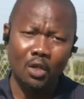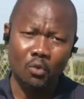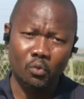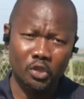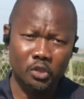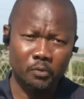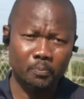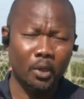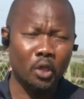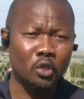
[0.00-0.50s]
We
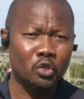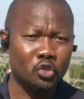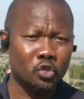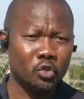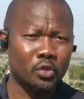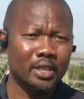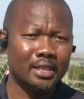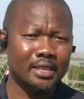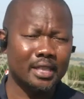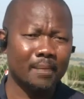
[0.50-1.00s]
spoke
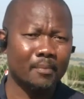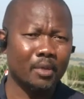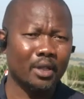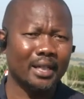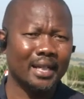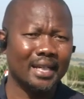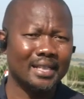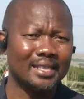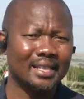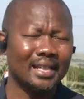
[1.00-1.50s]
to the
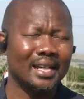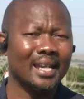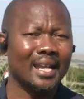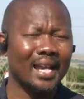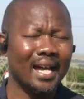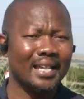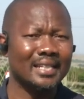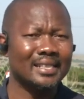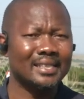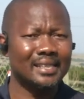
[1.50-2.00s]
Democratic
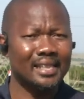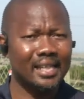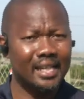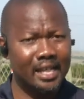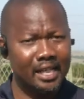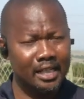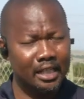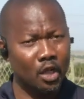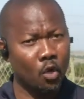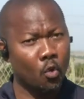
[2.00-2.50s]
Alliance
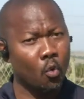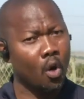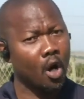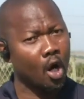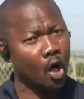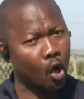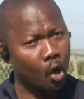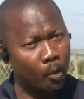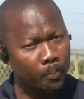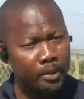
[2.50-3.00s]
earlier. We were
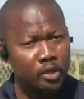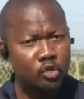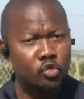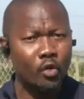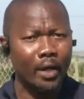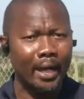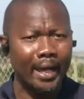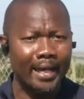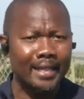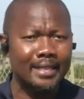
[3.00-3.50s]
hoping
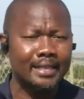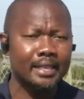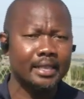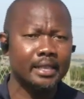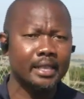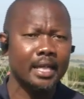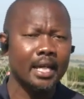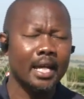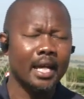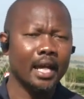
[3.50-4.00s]
to hand
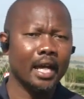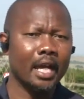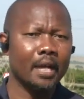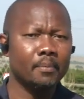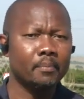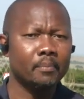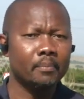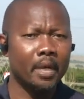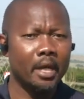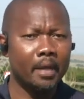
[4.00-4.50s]
in a
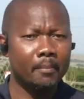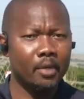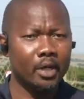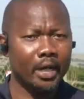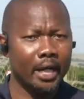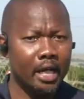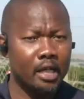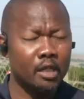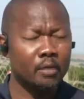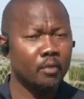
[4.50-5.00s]

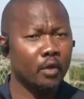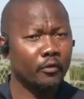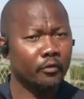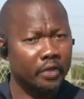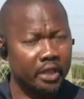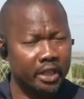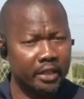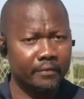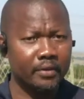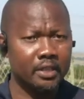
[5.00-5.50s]
memorandum of
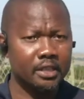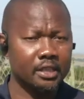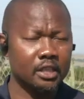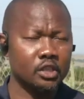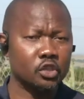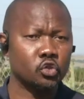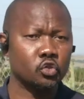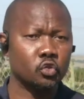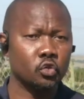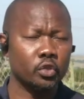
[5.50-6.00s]

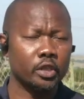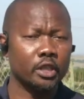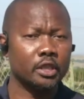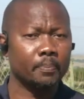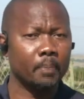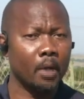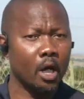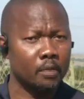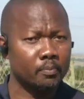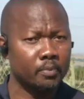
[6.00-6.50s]
grievances to the
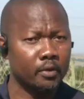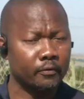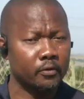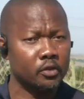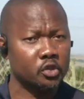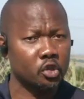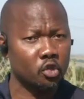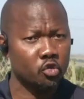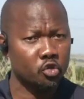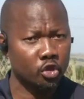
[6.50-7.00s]
Department
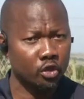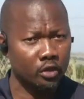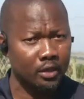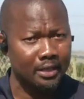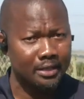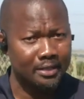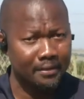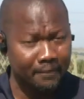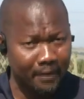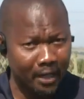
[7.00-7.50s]
for Social
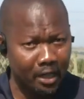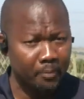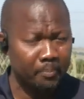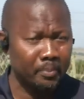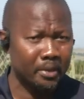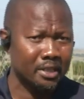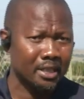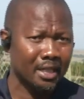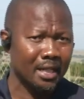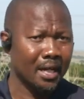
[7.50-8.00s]

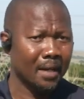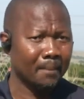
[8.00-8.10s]
Development.